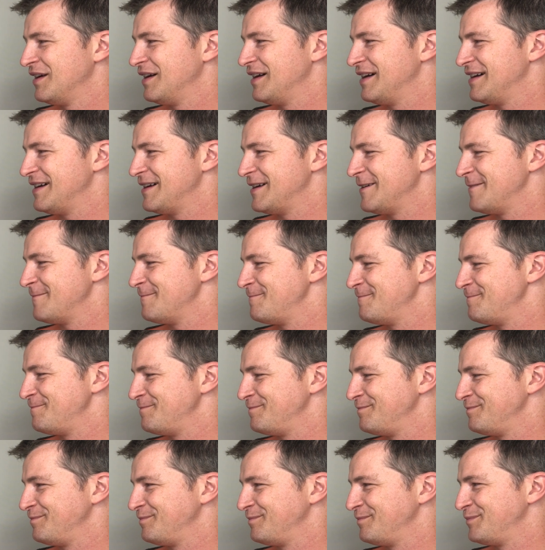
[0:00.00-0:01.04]

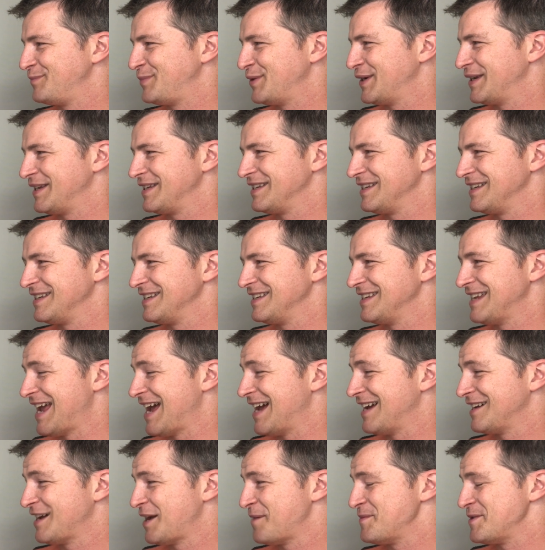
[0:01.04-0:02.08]
But
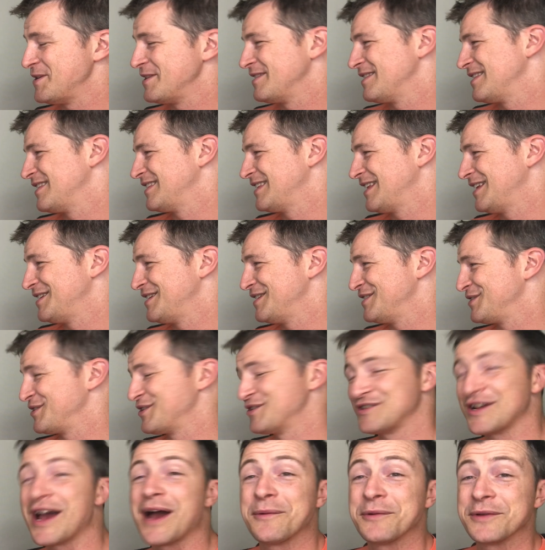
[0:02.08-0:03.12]
yeah, I mean, they did a
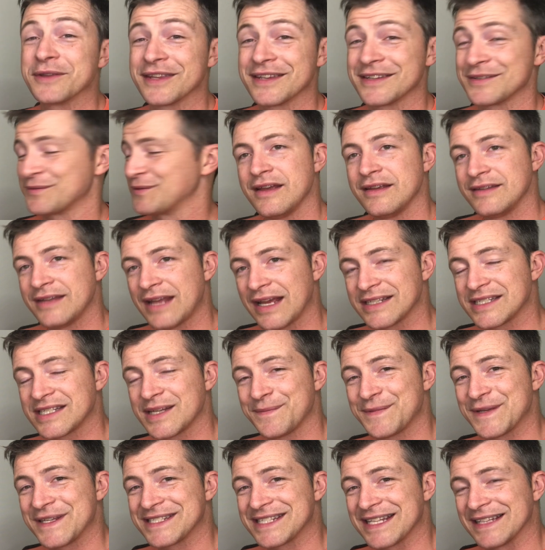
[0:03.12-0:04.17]
good job with this one. Next
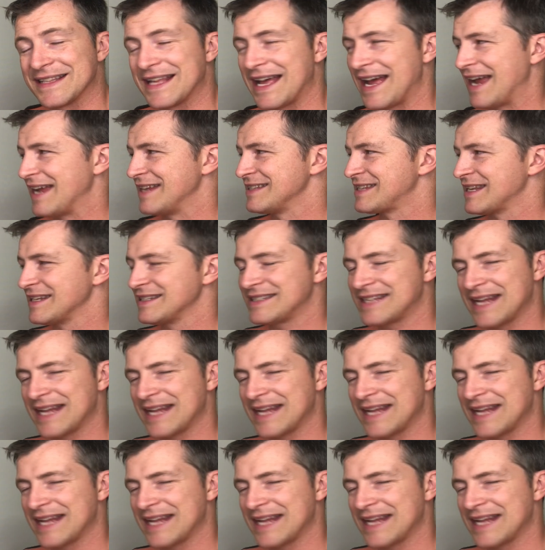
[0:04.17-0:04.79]
up is the Lions.